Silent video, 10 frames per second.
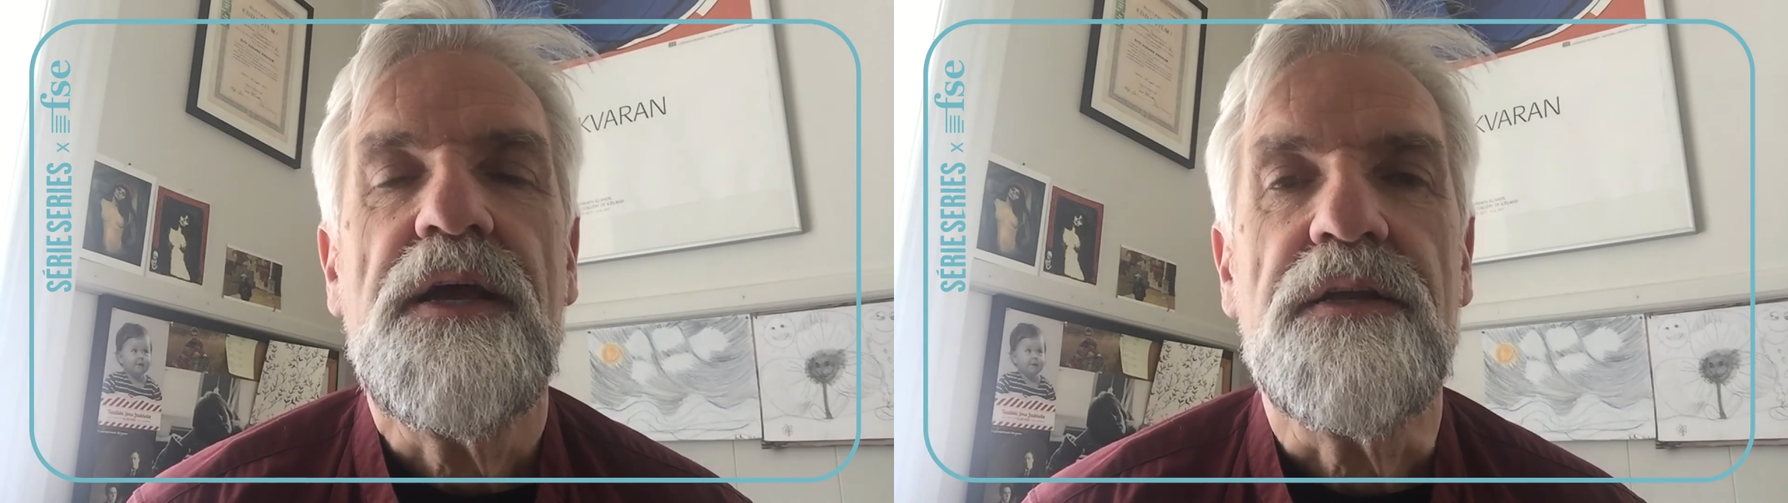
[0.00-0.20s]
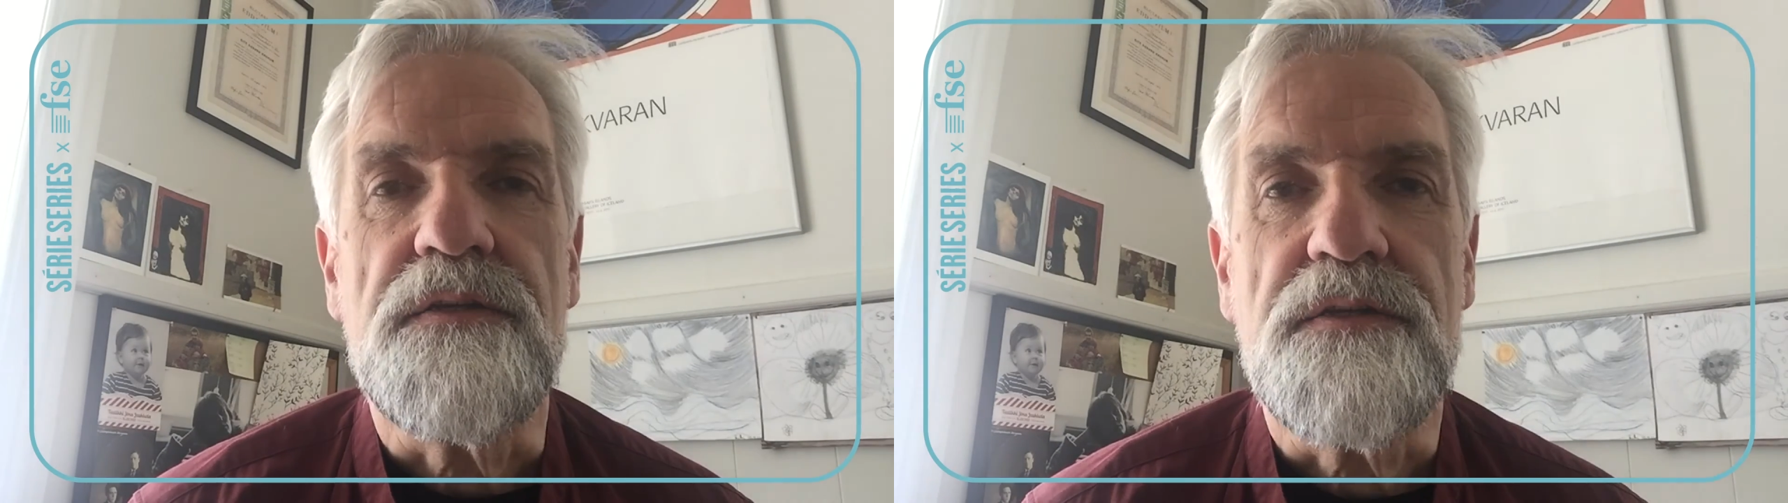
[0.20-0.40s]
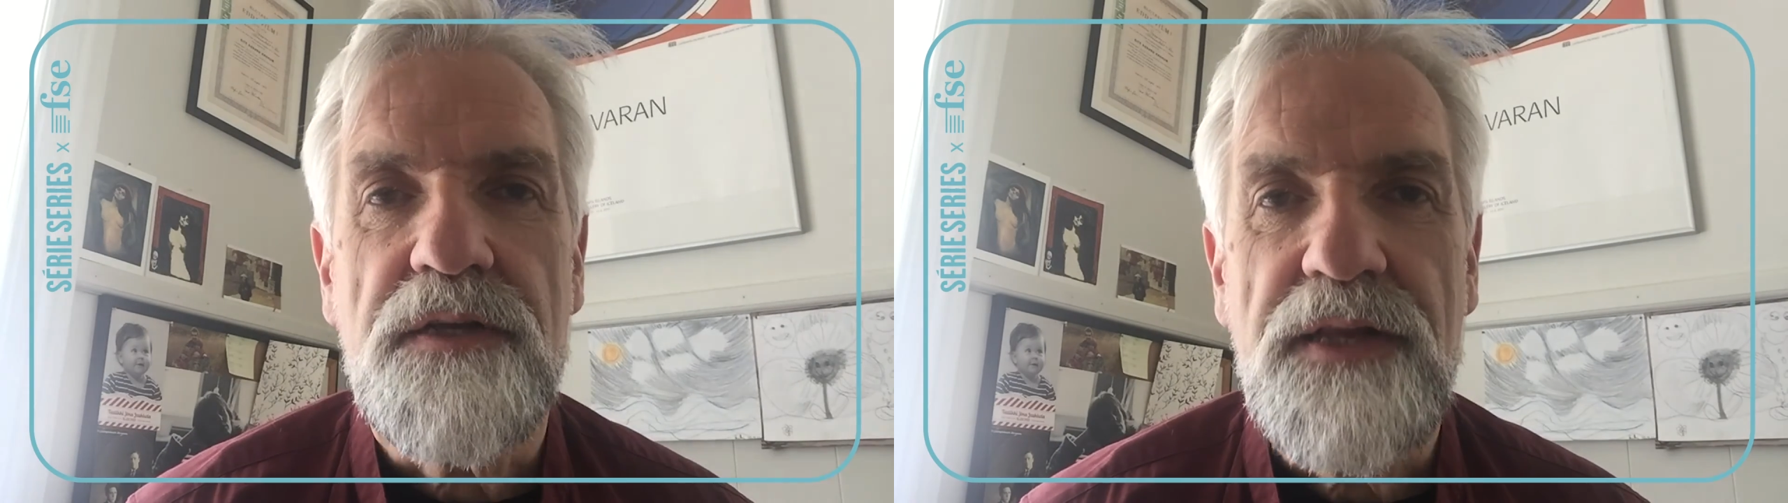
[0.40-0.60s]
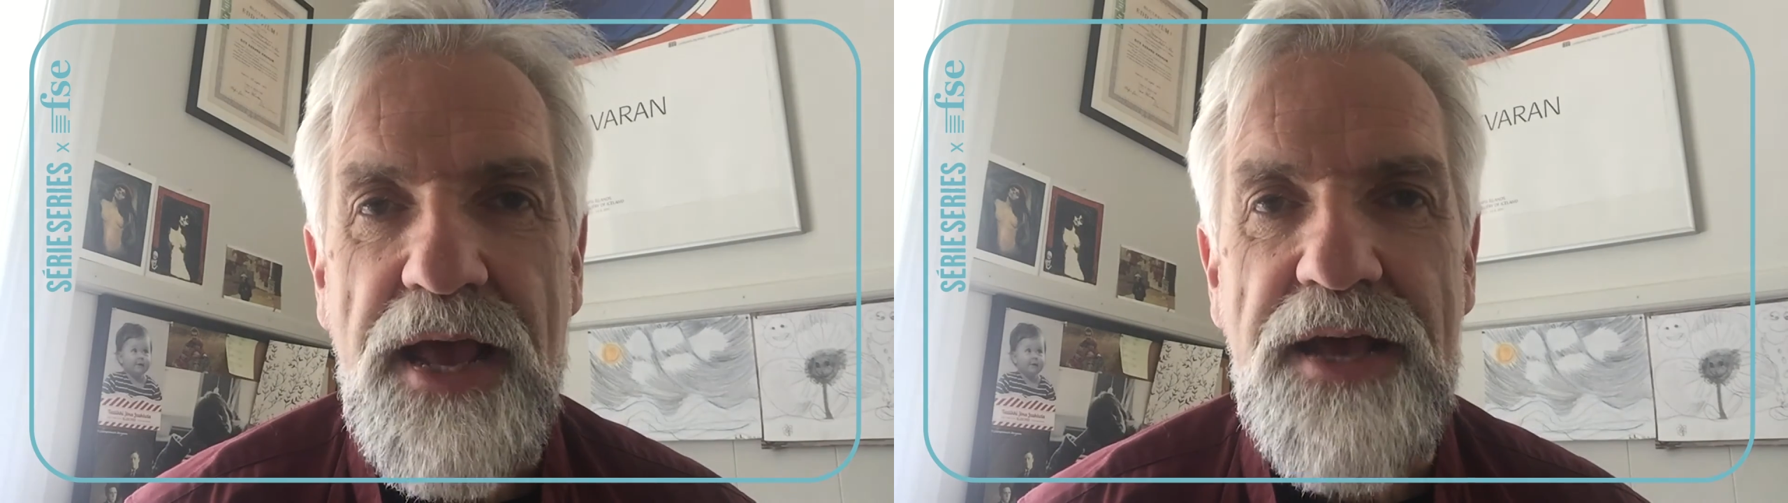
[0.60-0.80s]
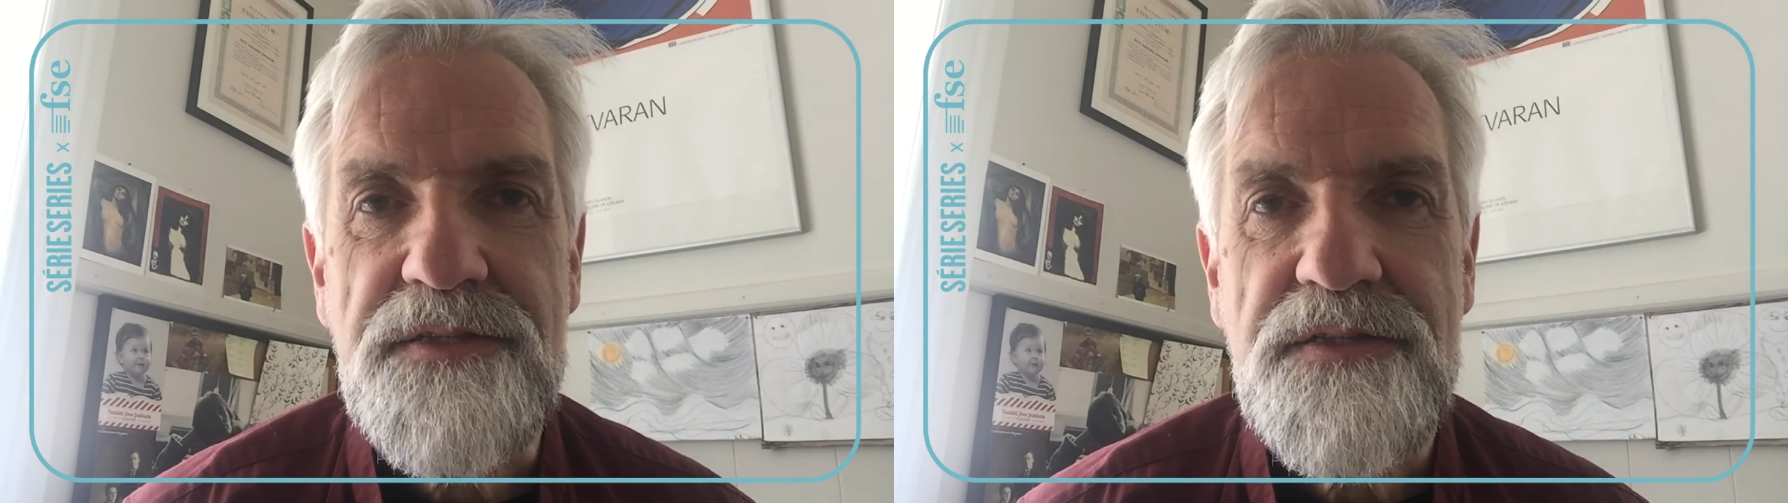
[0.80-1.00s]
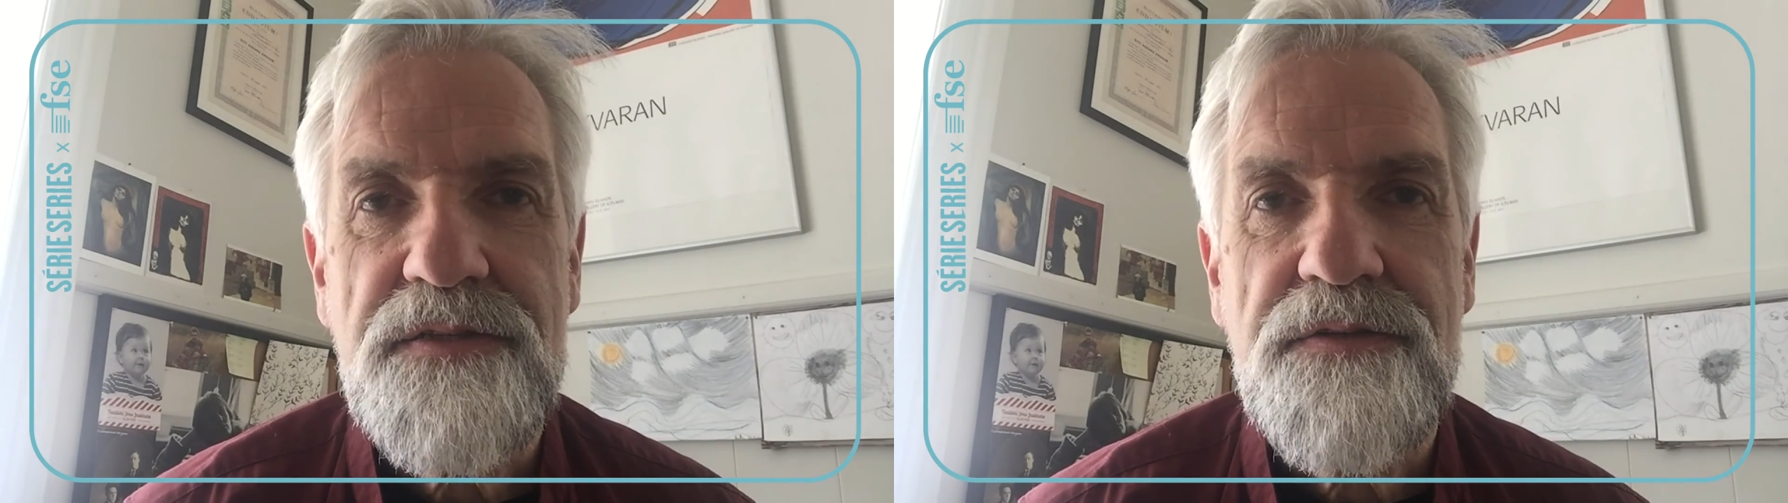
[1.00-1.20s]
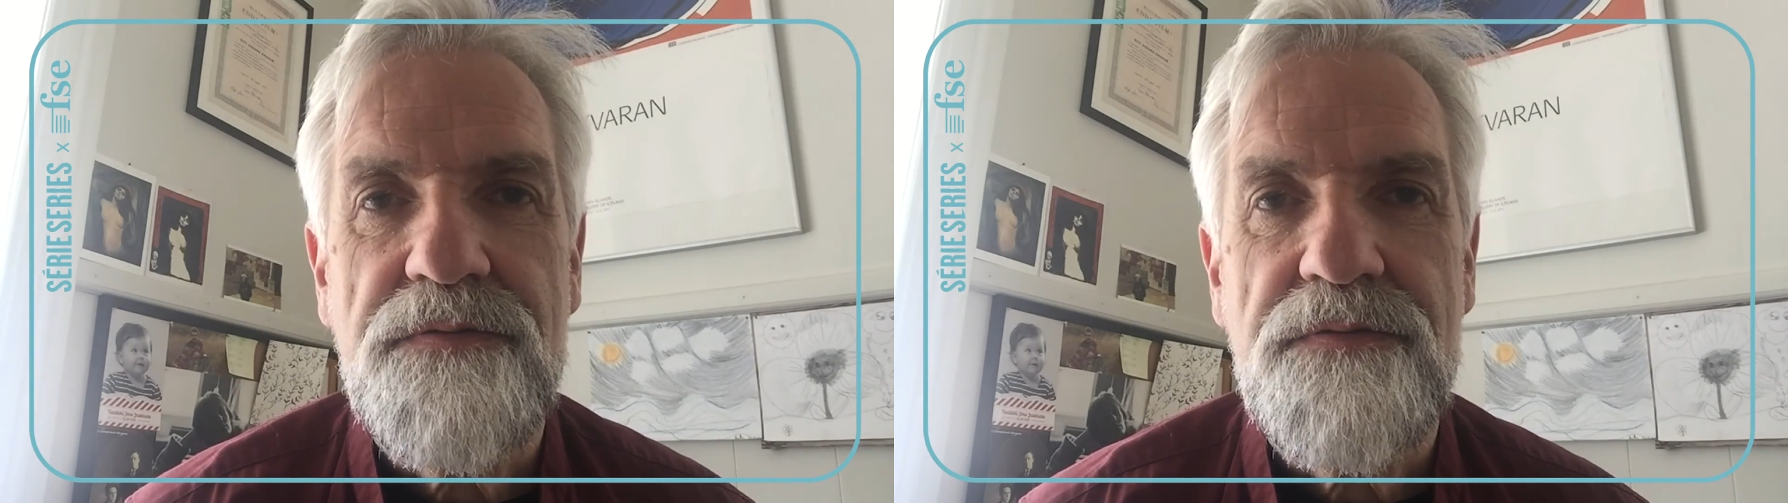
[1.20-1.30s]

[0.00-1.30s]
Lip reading: and class.